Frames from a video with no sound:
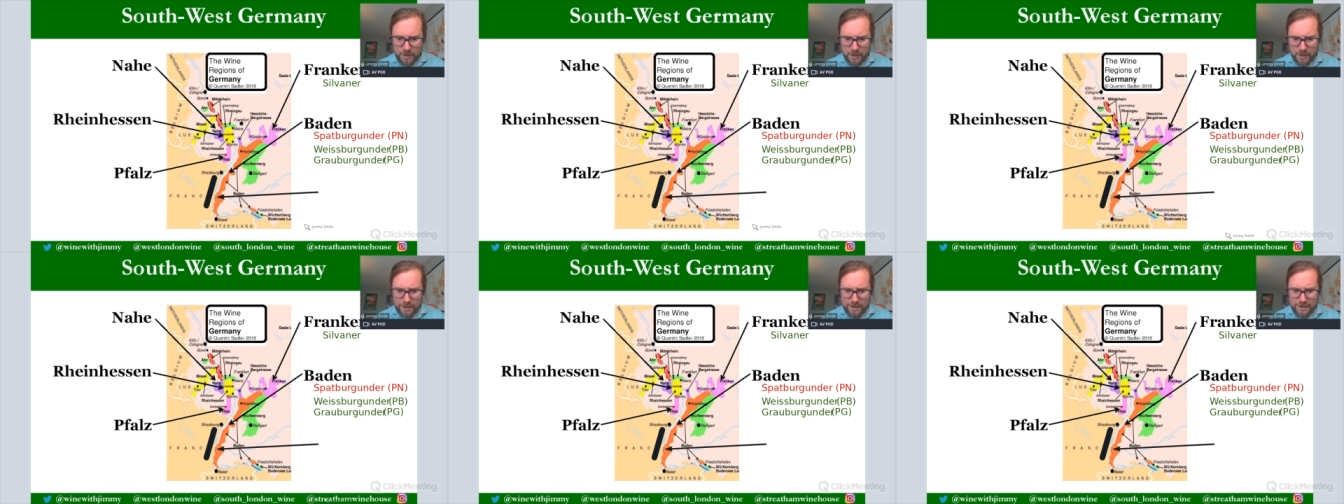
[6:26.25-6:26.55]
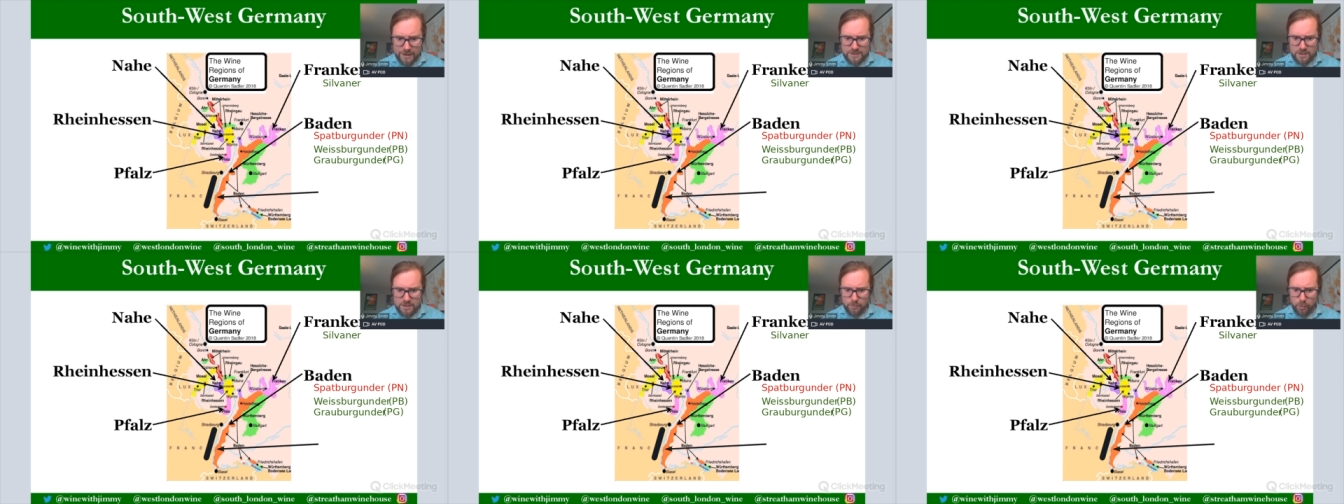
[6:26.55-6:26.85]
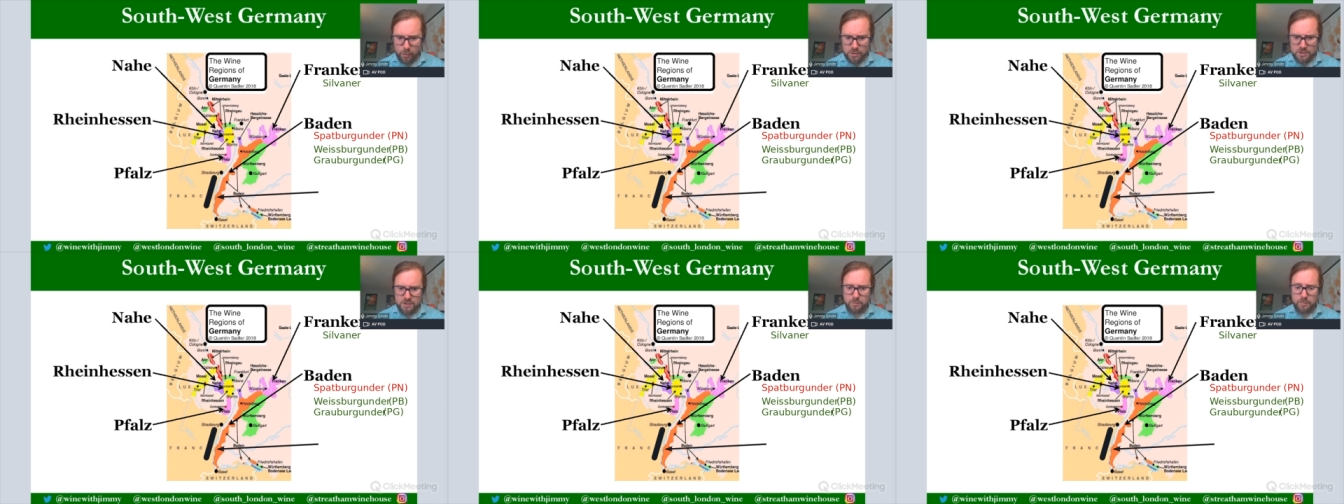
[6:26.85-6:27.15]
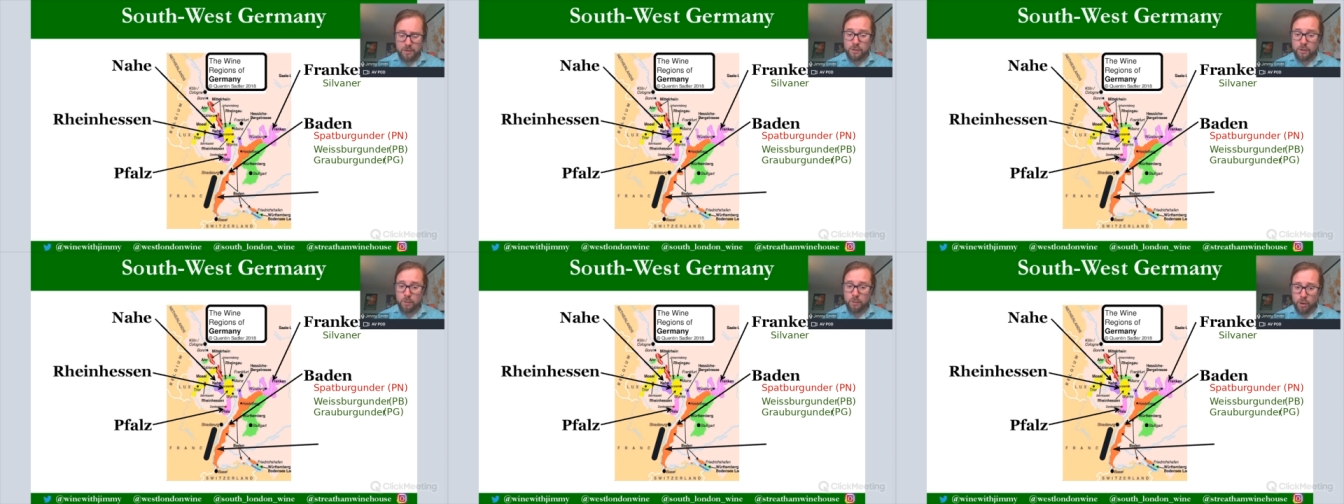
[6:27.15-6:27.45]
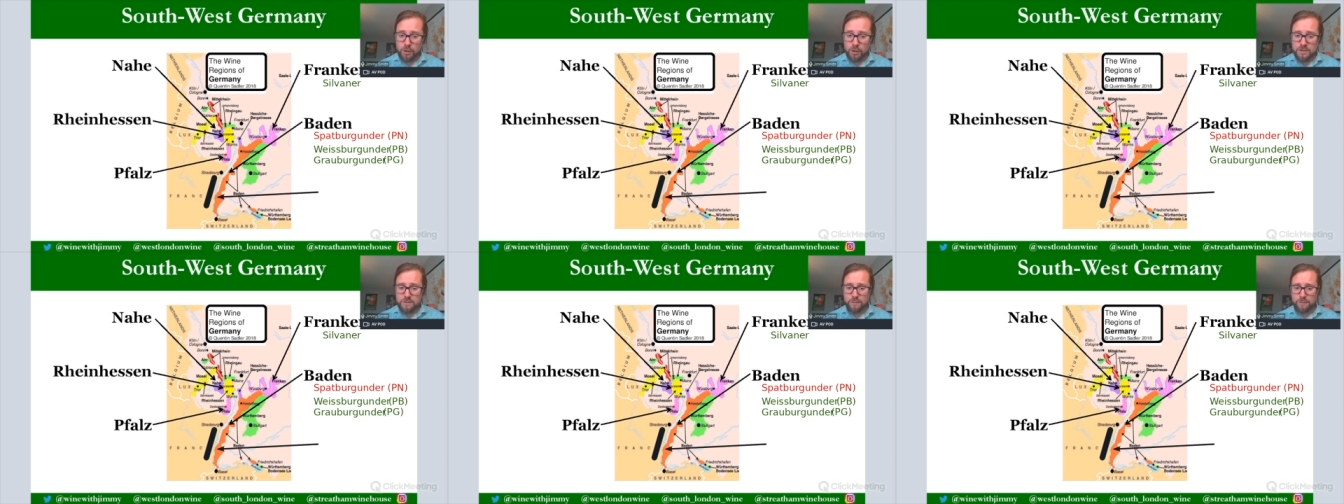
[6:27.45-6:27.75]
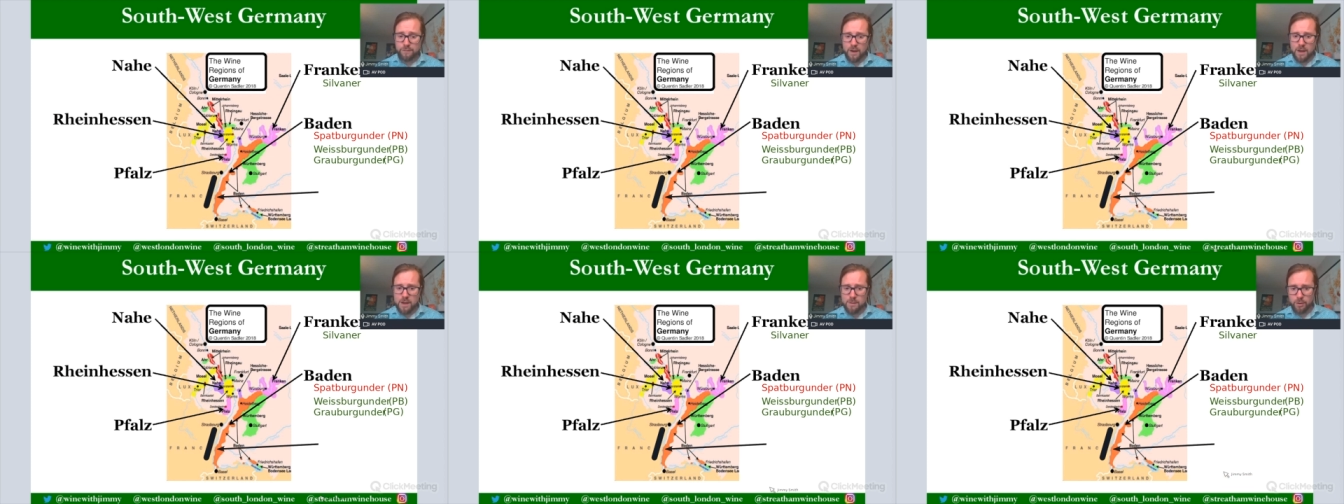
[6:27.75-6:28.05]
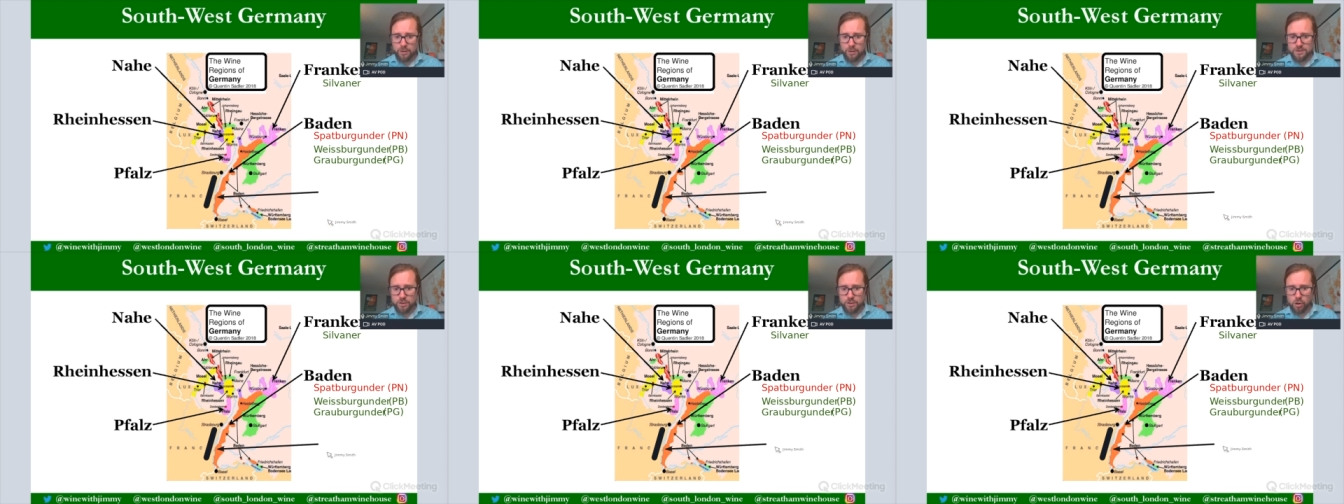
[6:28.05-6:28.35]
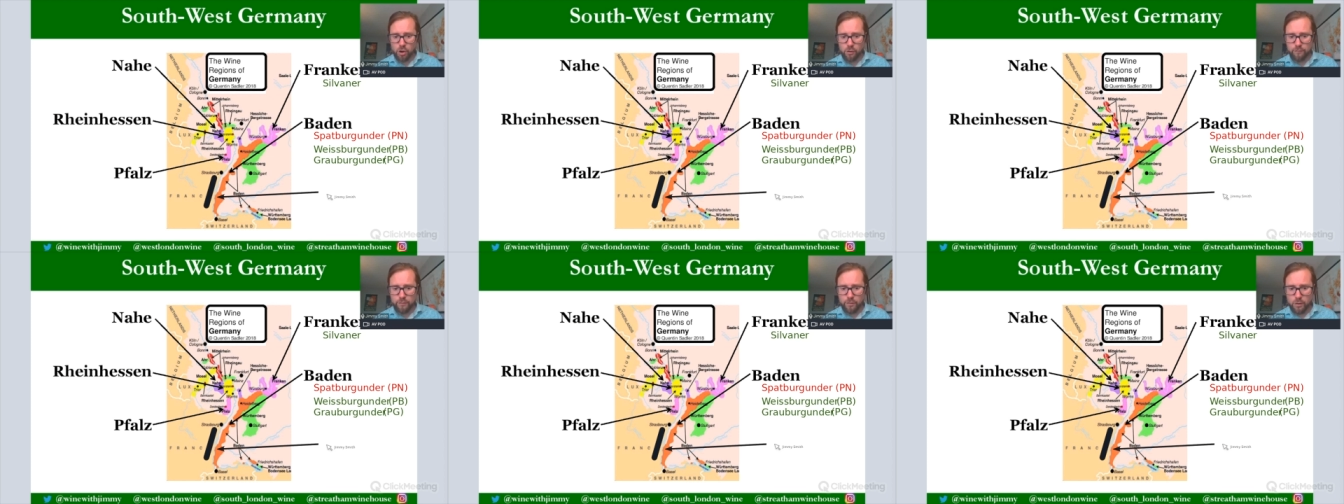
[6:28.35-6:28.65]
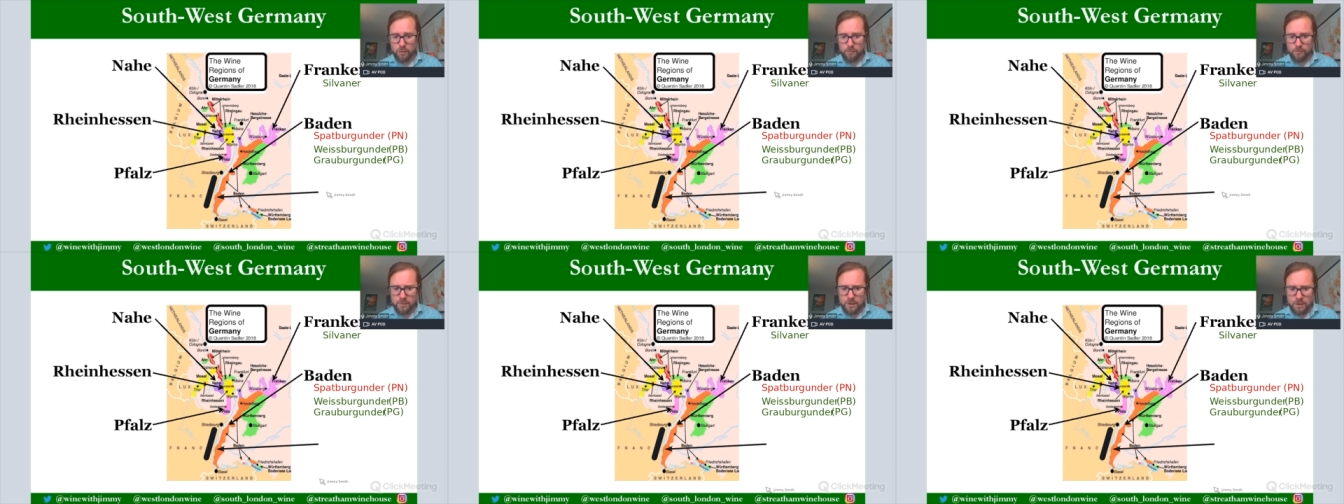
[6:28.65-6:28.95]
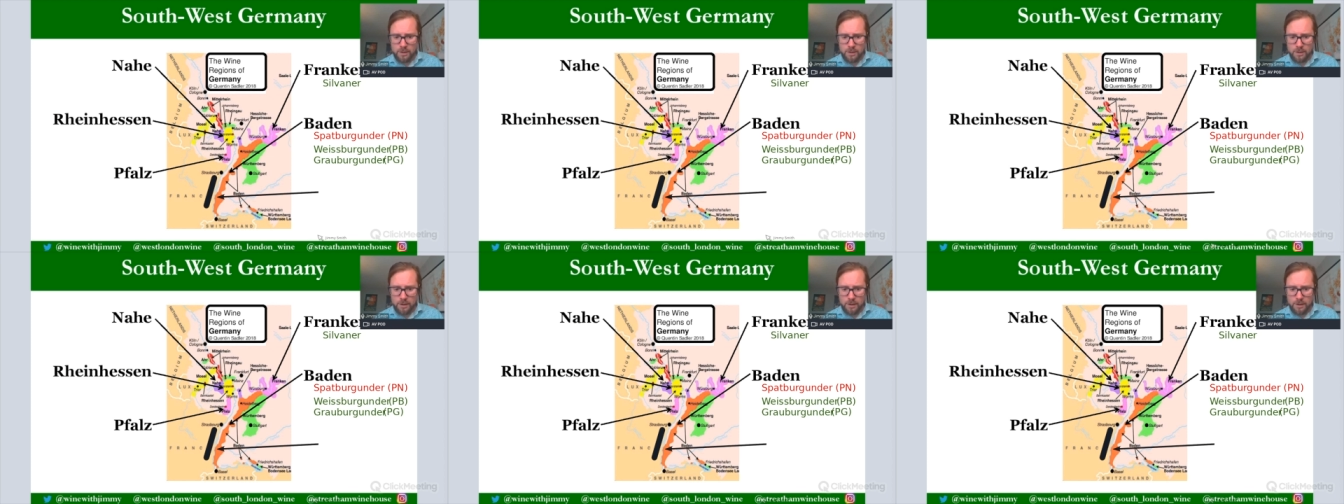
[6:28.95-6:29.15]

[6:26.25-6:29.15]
is possibly the most famous of them.